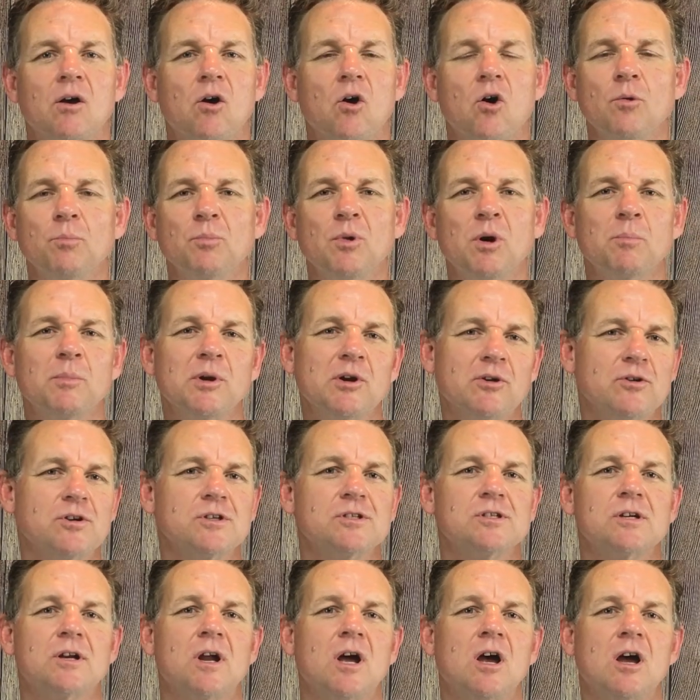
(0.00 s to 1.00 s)
On my
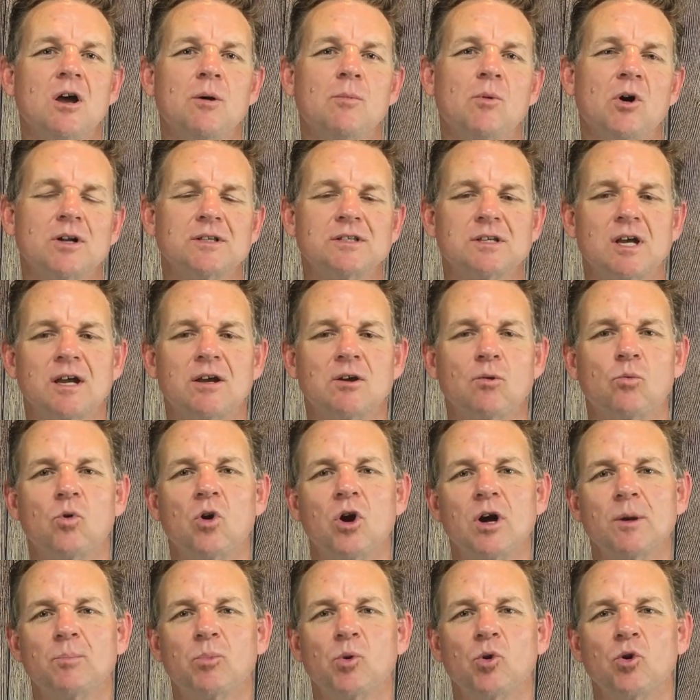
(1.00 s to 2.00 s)
mirrors at home, I take a
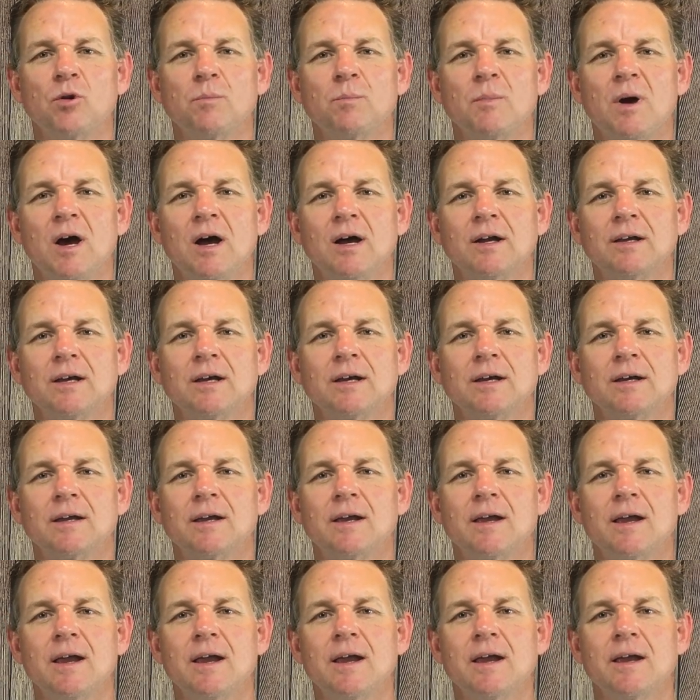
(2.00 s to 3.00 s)
whiteboard
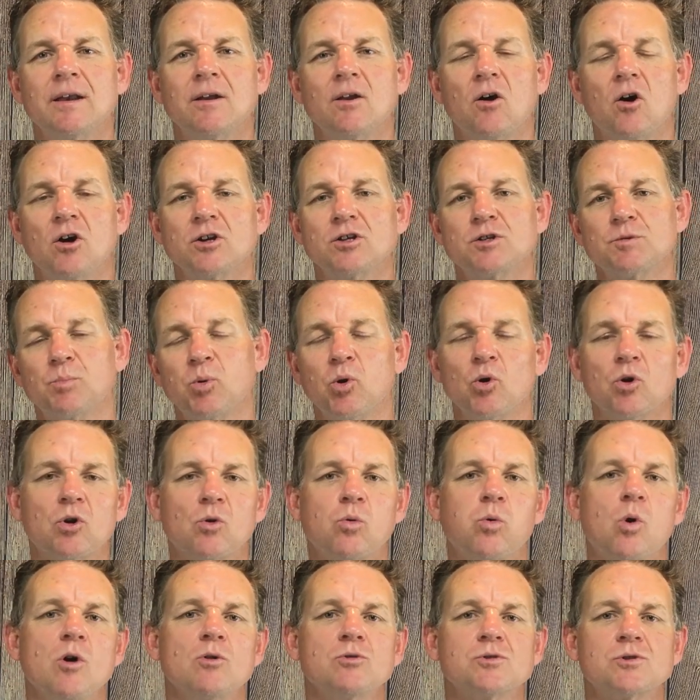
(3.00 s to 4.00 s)
marker and I just put
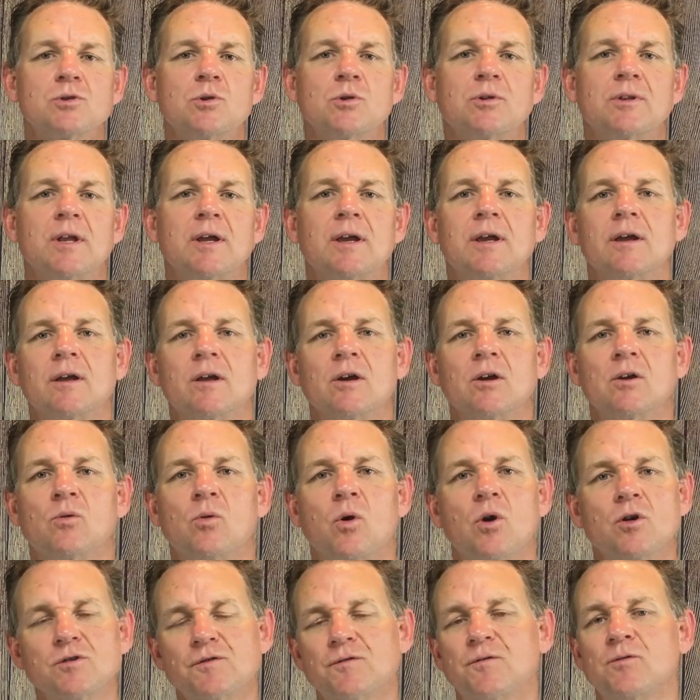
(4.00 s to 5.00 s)
quotes on there,
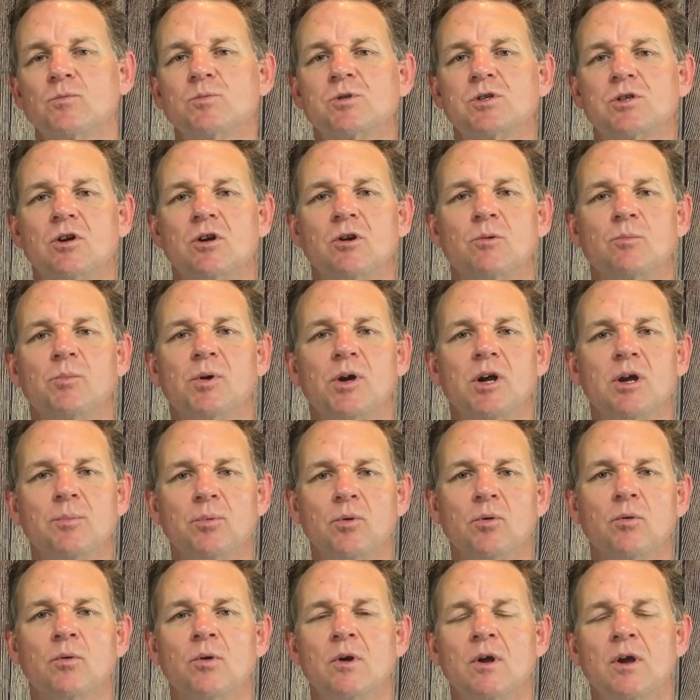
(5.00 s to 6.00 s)
quotes from certain
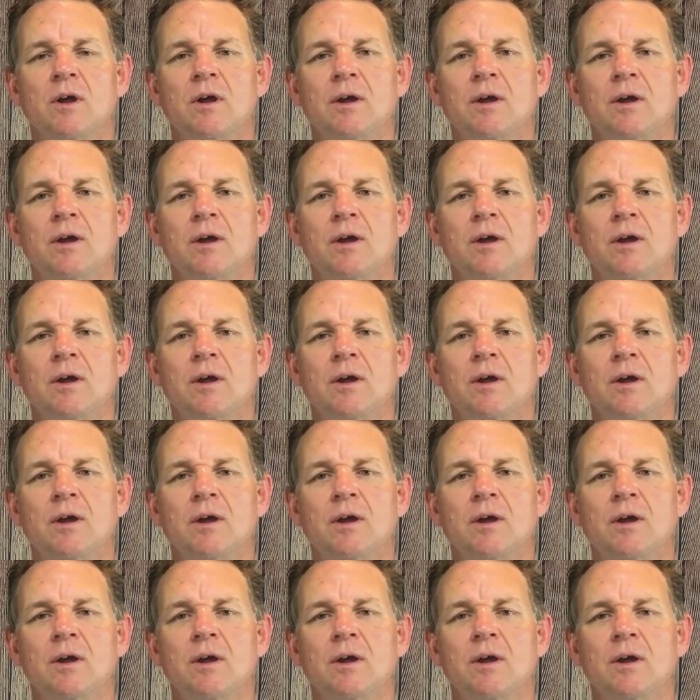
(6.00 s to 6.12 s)
people.